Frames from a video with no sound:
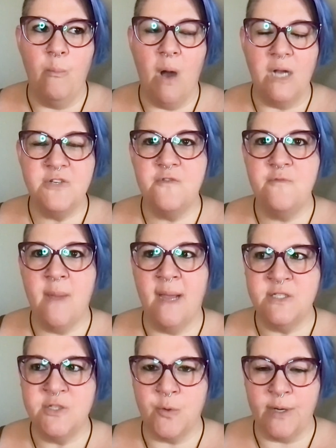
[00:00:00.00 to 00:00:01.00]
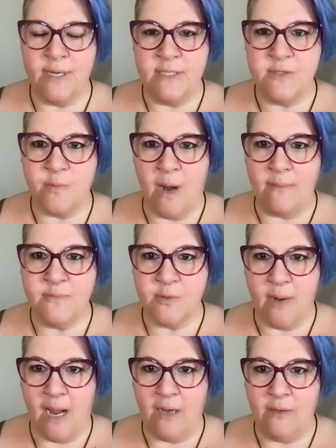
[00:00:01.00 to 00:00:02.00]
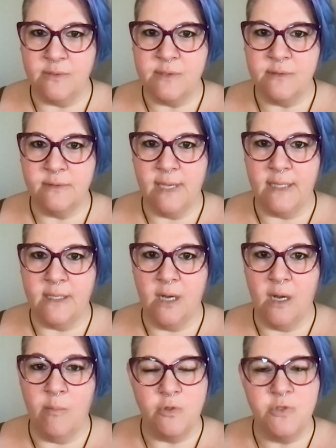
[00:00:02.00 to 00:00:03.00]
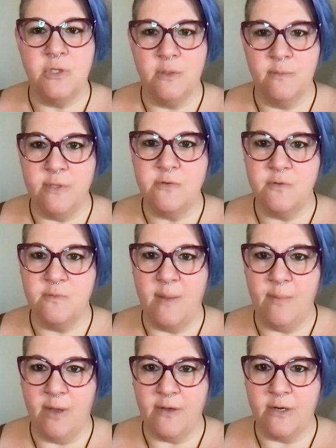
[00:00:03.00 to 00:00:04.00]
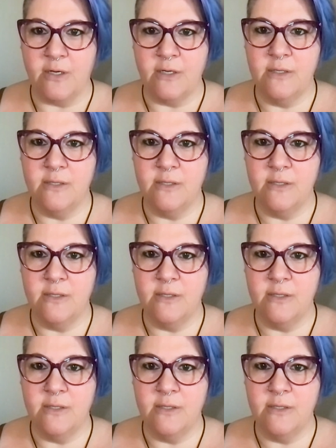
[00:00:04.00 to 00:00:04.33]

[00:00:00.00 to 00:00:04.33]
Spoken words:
Much of my story is wrapped around like emotional abuse with my mother,